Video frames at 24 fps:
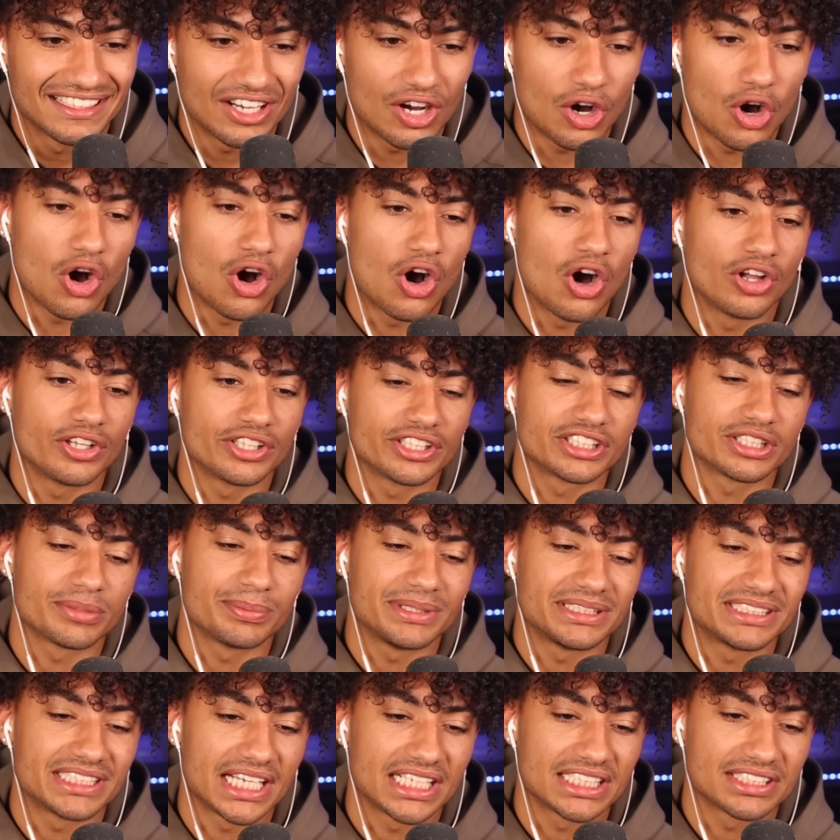Oh, this is going to
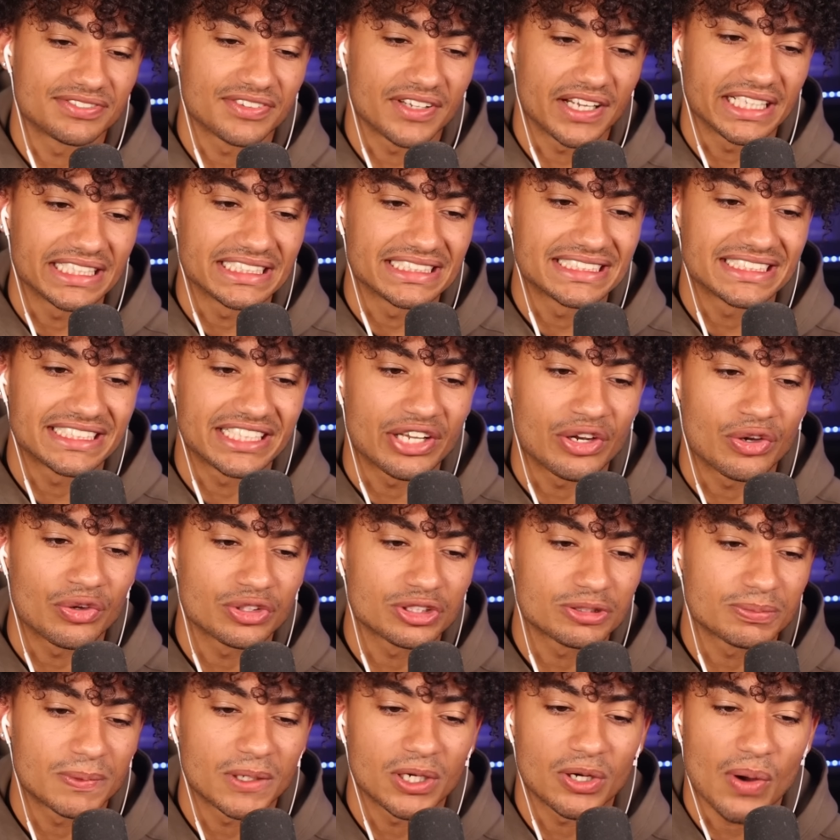be satisfying.
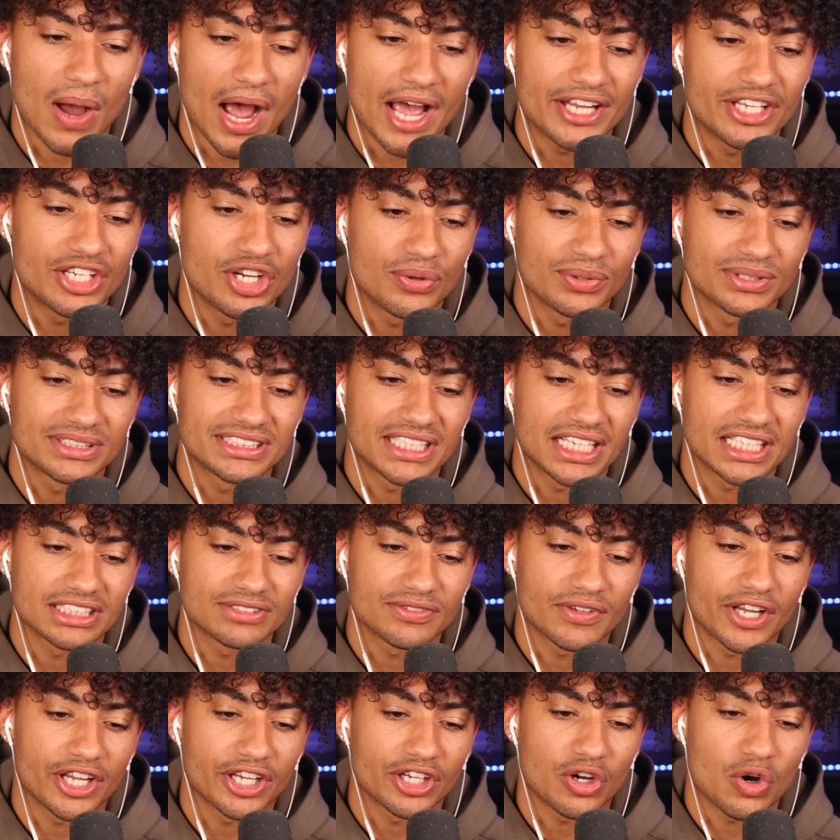Skittles, bro. I know it's
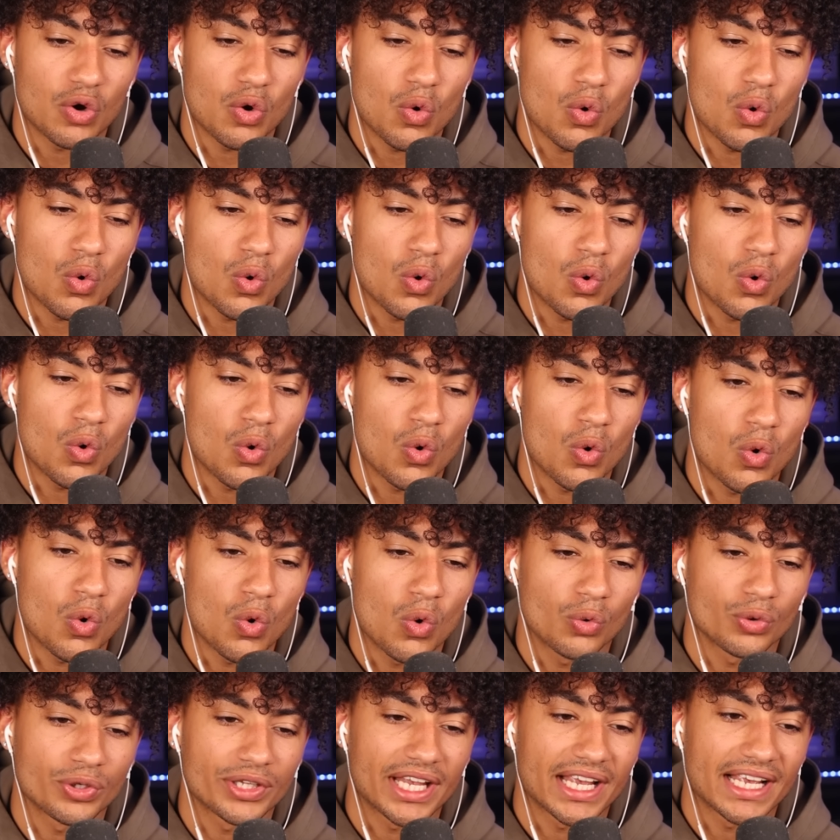satisfying.
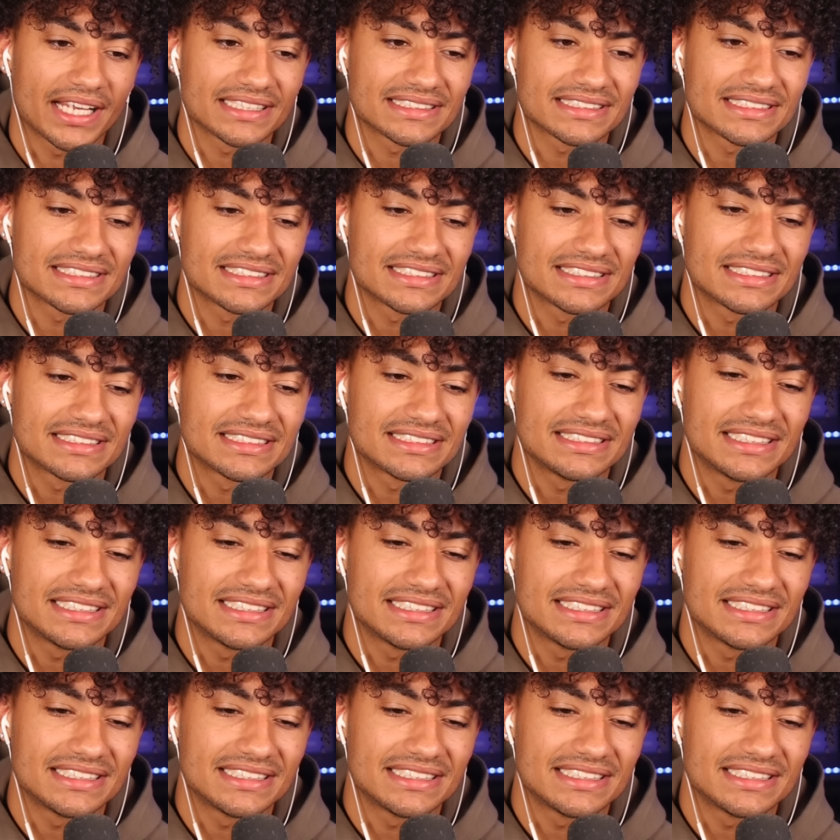Oh, yes.